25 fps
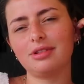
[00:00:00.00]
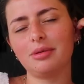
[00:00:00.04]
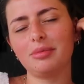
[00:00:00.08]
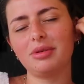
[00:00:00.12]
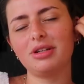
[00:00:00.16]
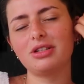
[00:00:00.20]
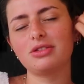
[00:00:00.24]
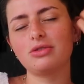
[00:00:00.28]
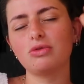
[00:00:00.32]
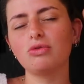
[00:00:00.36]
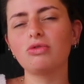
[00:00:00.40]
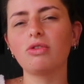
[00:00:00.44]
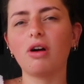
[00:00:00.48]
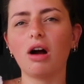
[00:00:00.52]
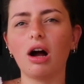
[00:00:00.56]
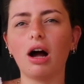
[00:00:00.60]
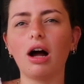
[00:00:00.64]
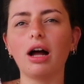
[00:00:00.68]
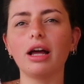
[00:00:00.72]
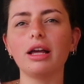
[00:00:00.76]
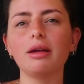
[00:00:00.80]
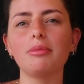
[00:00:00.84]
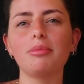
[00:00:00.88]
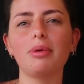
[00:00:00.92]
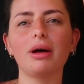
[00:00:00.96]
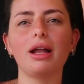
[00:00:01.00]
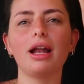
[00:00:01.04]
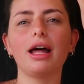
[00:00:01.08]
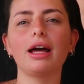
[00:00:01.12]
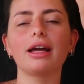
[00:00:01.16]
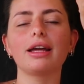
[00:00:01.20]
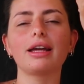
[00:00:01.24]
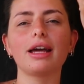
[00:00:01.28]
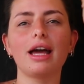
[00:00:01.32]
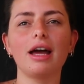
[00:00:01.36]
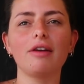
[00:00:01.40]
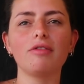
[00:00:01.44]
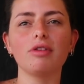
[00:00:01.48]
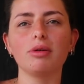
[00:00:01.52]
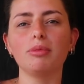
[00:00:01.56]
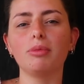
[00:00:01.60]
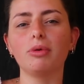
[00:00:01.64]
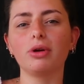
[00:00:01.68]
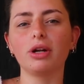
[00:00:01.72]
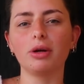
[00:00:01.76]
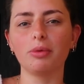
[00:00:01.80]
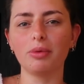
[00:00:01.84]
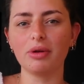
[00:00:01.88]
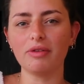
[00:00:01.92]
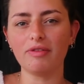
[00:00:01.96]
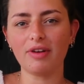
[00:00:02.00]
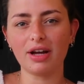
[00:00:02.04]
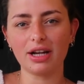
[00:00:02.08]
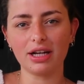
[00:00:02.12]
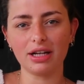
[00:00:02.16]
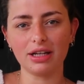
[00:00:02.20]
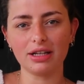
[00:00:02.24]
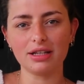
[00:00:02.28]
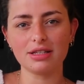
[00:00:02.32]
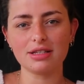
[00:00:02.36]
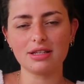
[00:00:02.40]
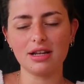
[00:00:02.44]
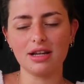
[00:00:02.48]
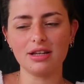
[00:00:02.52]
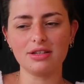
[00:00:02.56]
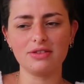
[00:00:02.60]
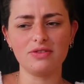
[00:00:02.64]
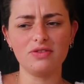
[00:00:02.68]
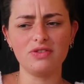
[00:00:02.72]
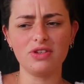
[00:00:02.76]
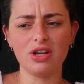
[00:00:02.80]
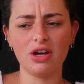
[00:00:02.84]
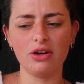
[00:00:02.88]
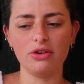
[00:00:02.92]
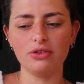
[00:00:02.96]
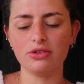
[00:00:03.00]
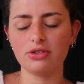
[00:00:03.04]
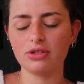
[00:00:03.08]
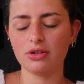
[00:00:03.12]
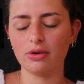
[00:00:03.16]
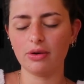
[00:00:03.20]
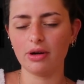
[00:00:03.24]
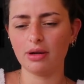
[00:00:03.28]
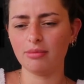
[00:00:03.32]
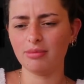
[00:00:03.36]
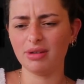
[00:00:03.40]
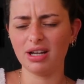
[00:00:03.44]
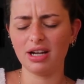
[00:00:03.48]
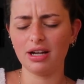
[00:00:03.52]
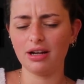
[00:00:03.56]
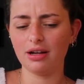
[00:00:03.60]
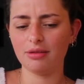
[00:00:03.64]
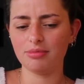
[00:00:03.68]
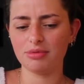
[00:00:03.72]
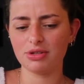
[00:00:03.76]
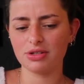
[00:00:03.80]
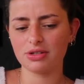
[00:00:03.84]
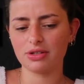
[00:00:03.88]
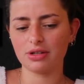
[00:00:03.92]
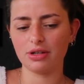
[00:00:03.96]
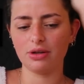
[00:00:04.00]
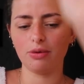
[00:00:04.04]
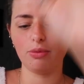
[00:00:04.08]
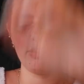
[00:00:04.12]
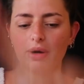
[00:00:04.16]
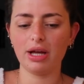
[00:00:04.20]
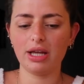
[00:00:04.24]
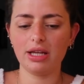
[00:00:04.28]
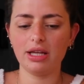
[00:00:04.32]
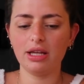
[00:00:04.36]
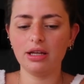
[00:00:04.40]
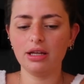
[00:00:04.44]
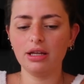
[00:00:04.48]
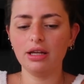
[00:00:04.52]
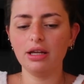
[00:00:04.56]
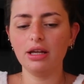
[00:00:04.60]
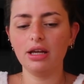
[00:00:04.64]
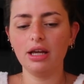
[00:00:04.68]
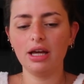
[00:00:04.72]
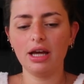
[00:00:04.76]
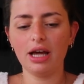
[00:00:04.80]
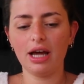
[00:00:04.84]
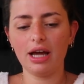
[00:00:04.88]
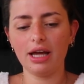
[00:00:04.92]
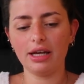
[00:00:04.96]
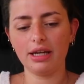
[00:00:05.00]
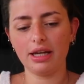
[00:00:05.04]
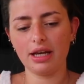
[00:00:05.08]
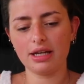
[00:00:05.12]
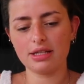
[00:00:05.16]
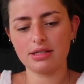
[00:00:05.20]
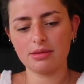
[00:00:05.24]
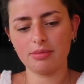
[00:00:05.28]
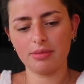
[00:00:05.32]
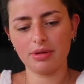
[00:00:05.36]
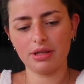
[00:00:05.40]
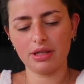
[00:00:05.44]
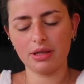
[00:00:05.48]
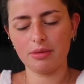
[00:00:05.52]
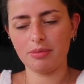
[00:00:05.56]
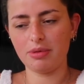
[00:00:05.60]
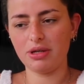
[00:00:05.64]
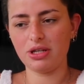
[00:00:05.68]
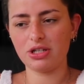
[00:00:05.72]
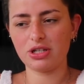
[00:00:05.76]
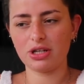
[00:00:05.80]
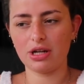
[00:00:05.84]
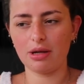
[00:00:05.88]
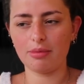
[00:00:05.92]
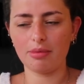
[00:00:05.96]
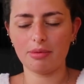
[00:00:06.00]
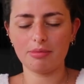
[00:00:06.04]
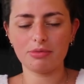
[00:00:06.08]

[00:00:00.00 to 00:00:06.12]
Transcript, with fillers: I mean, it's alright, but like every morning we've had like a slice of toast, so I'm like, I'm just going to wait and get something at the Beach Club.